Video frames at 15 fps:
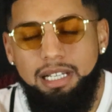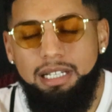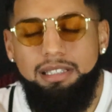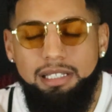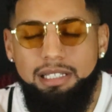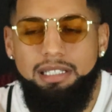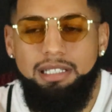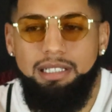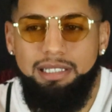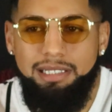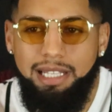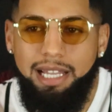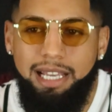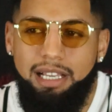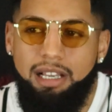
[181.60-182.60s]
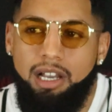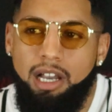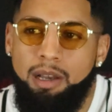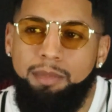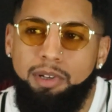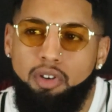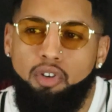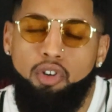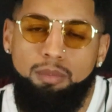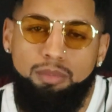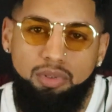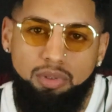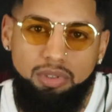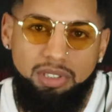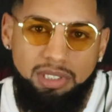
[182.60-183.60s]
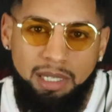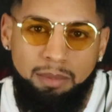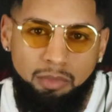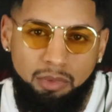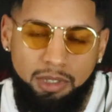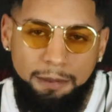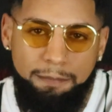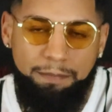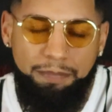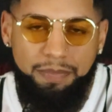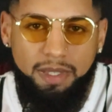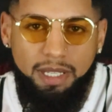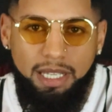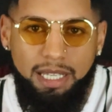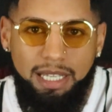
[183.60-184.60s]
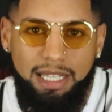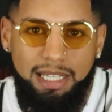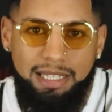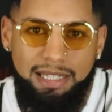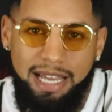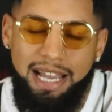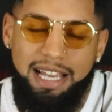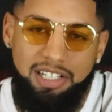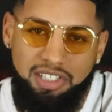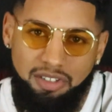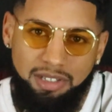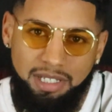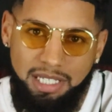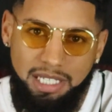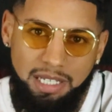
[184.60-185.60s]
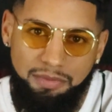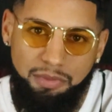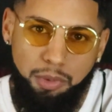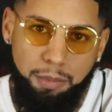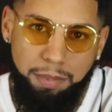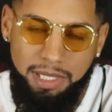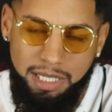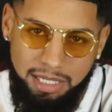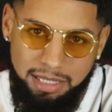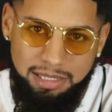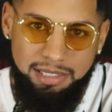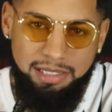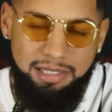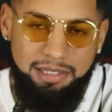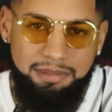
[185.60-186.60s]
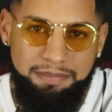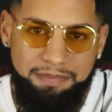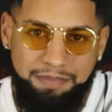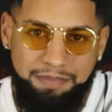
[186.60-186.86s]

nothing like coming home to someone that is going to give you peace.